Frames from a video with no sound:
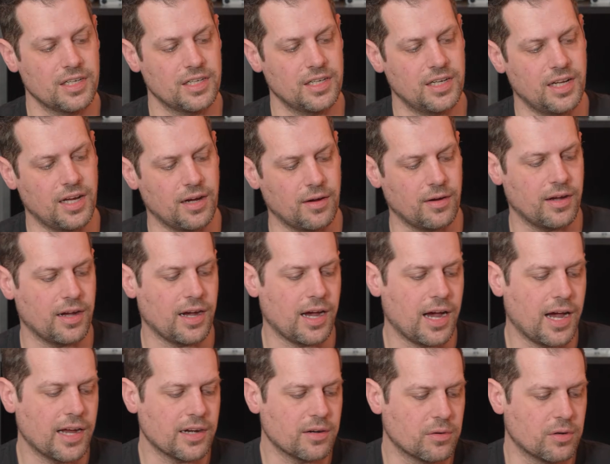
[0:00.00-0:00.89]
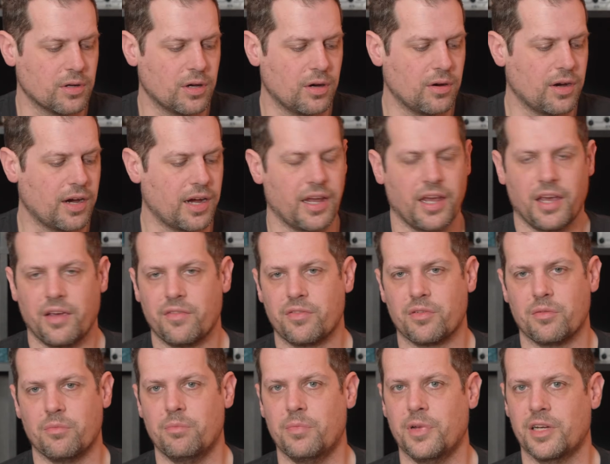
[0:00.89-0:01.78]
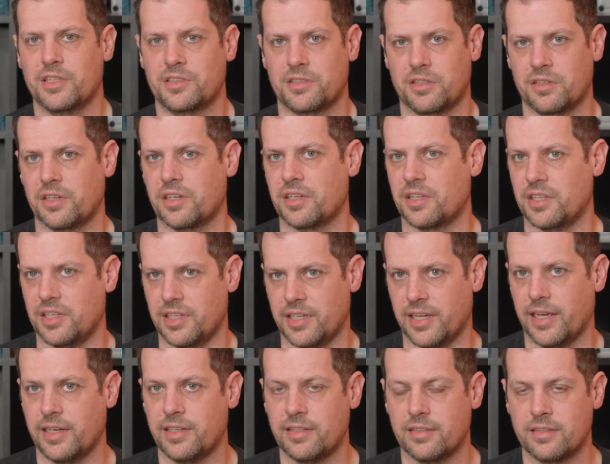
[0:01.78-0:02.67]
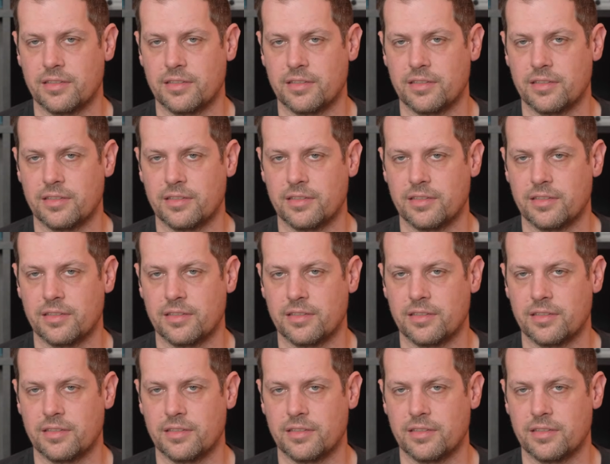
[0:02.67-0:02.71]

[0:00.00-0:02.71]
Now, I don't know, I haven't measured it yet.